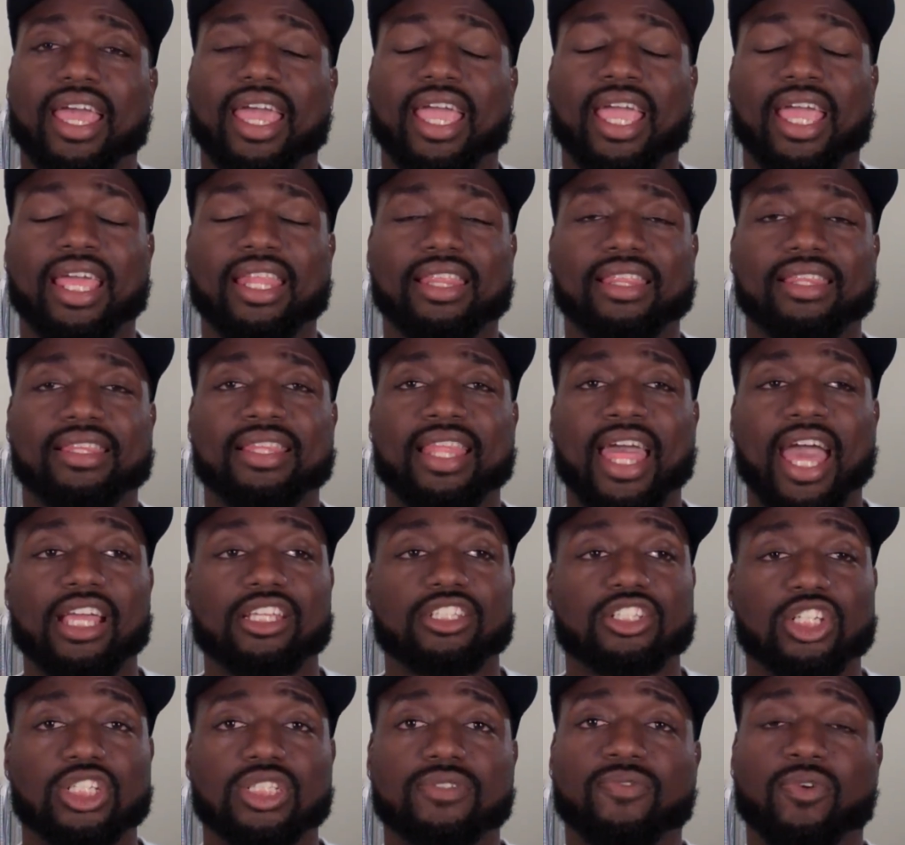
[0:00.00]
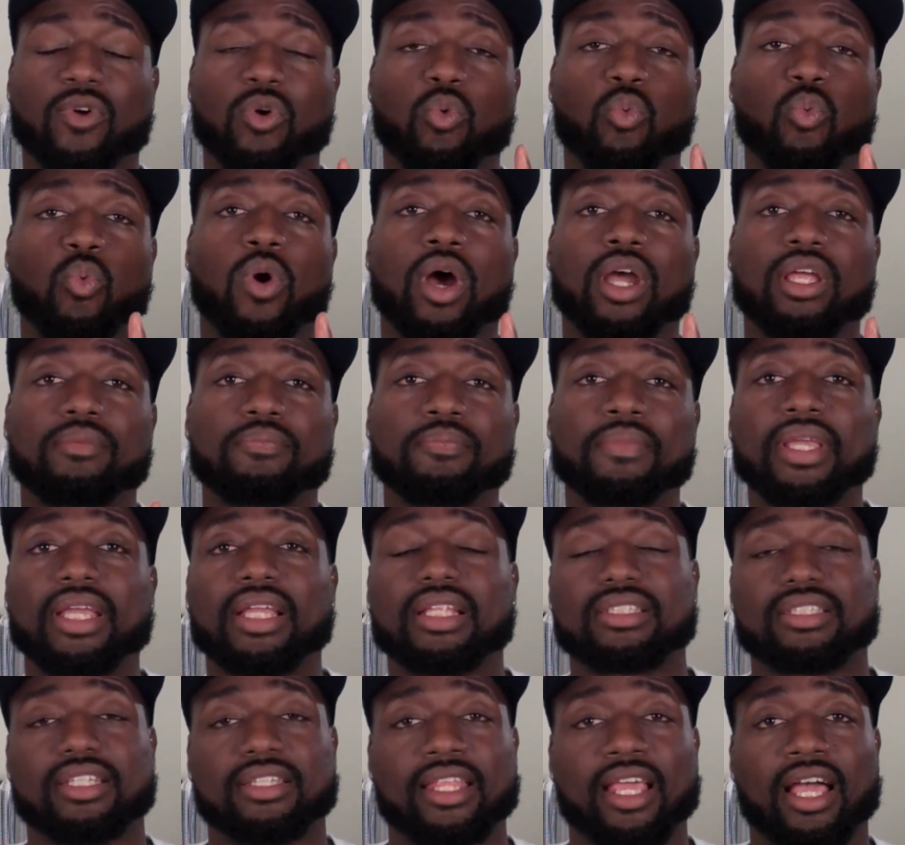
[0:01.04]
And that's just for one
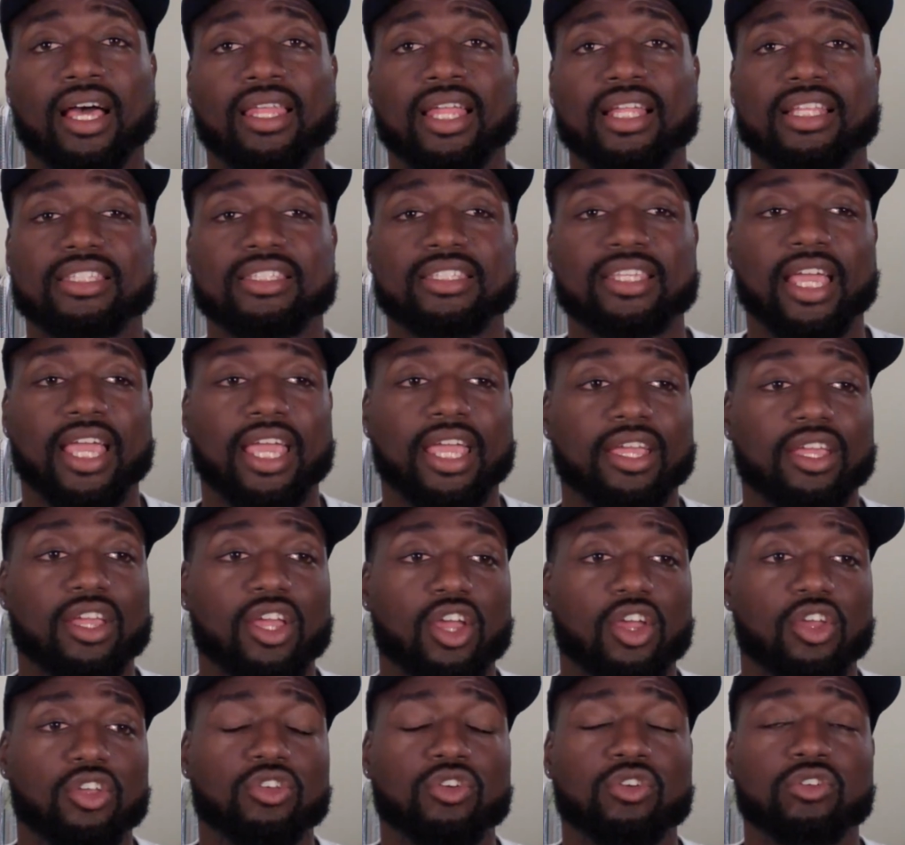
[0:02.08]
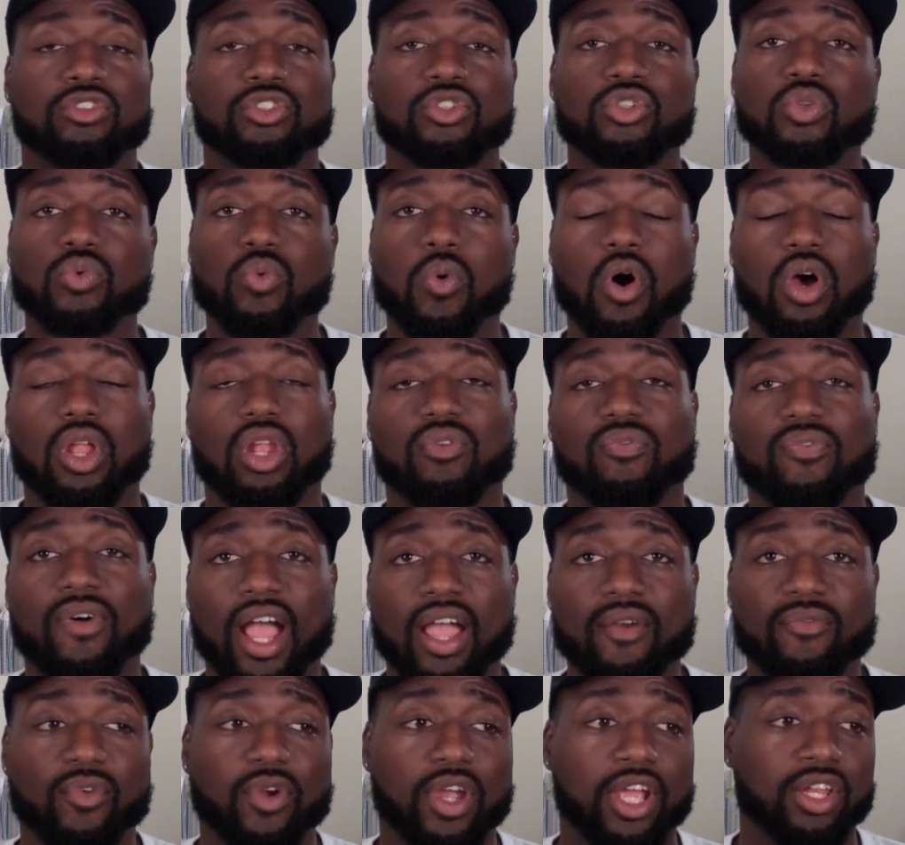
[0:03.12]
meet. Now, let's say you do
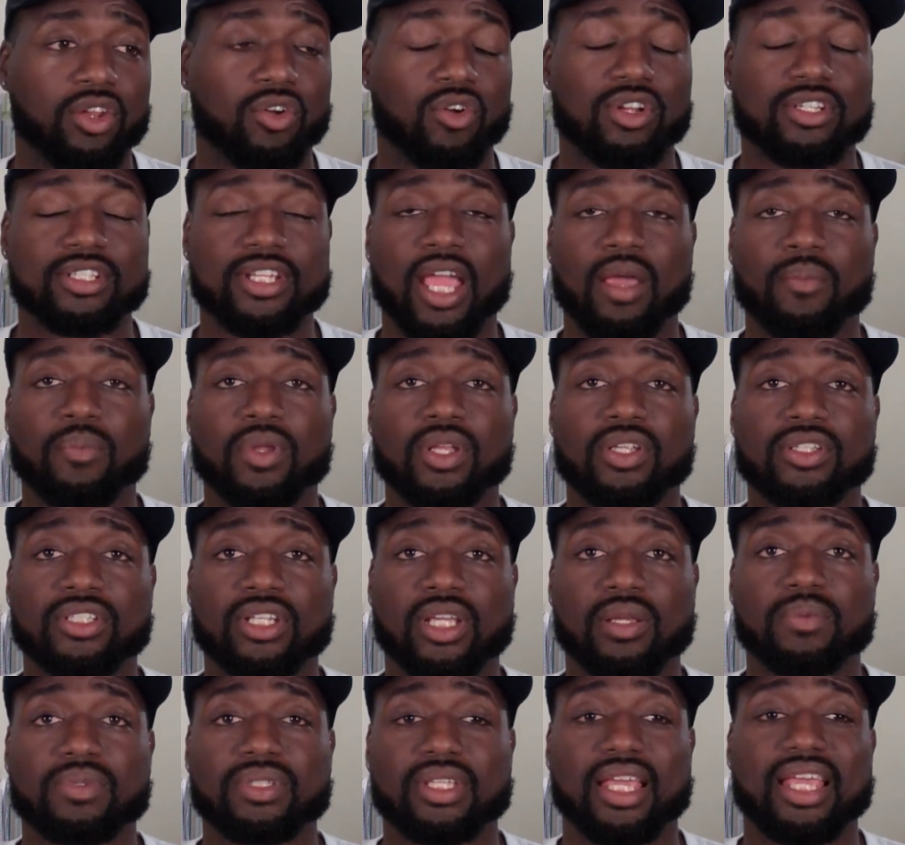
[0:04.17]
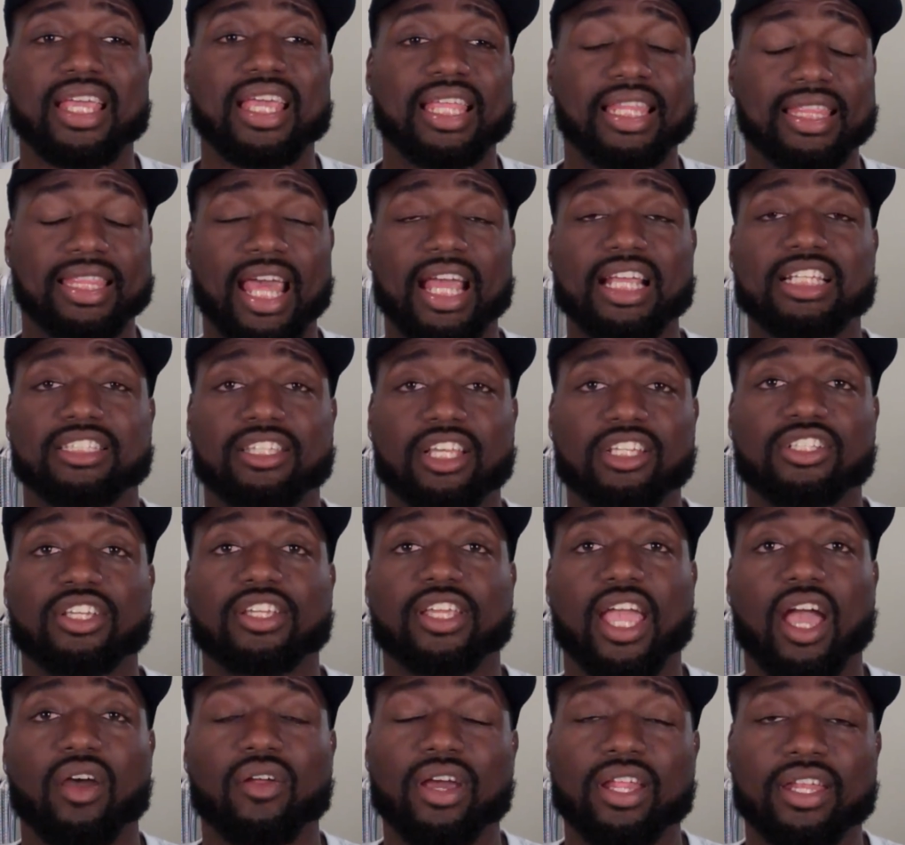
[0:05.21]
qualify for indoor championships. That's
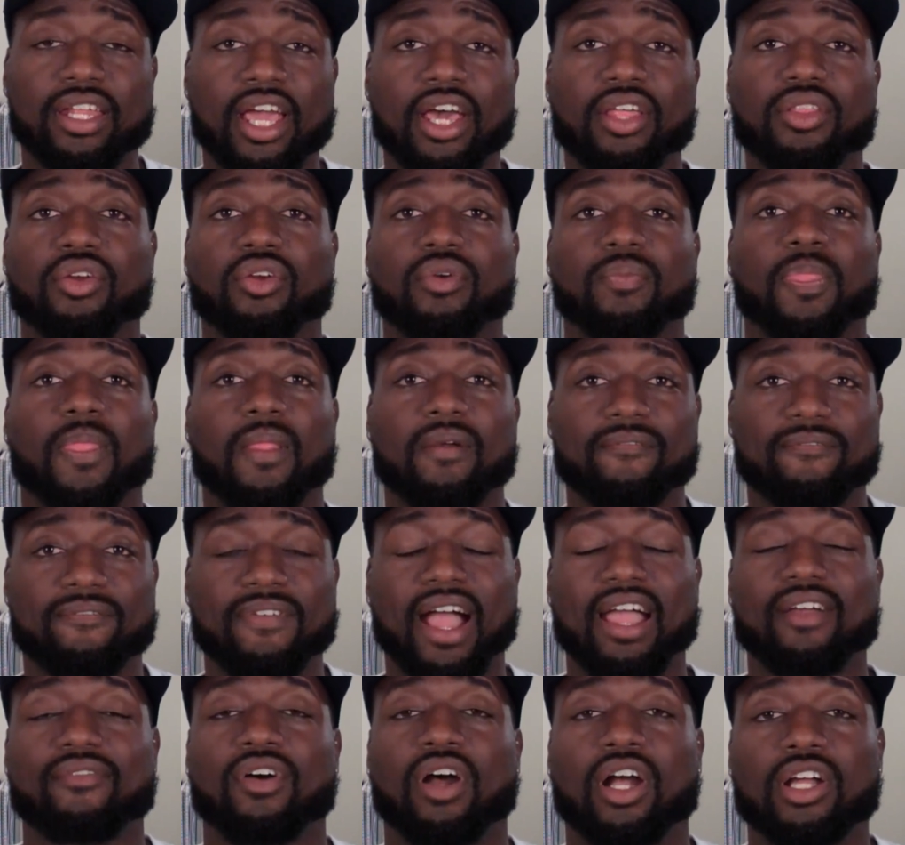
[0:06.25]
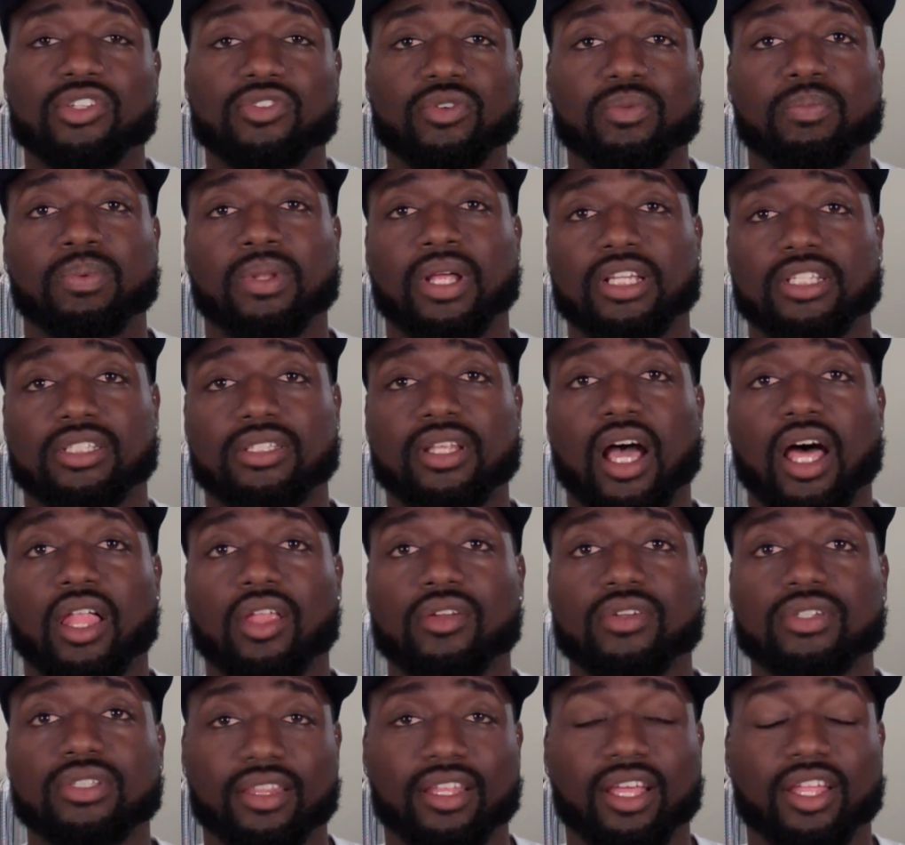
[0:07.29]
dishing out another
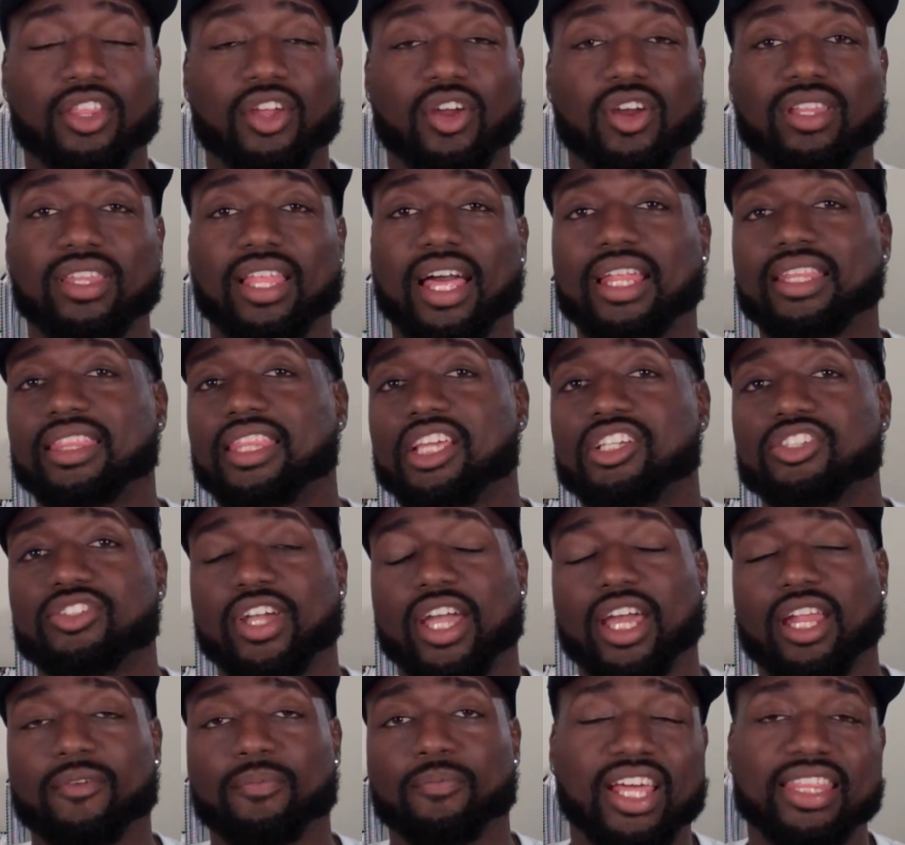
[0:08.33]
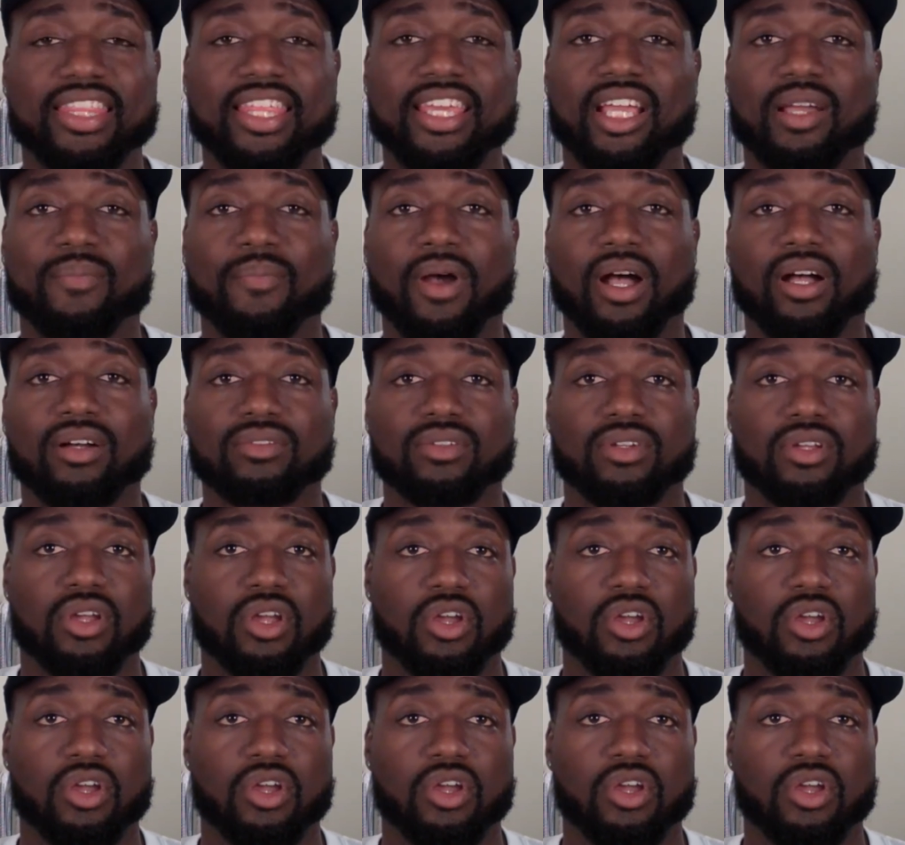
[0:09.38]
$500+. Now, there are a lot of things you gotta think about.